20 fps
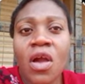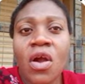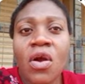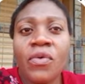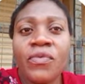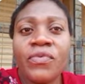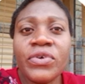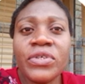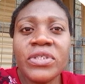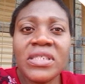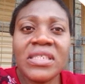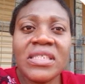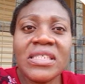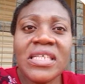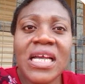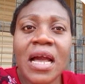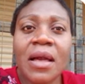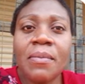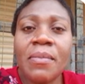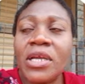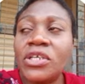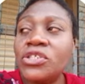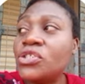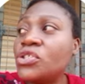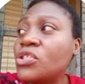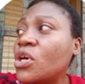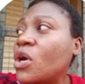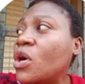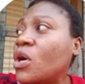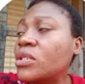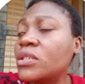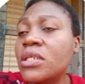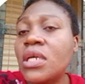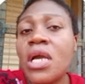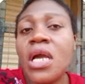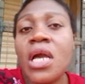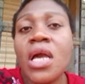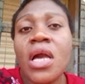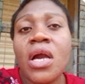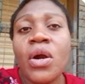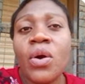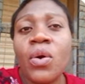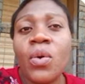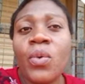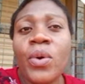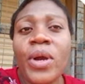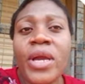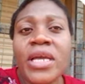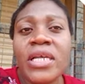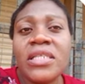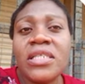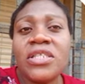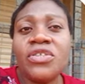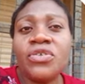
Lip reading: Footing dimension: width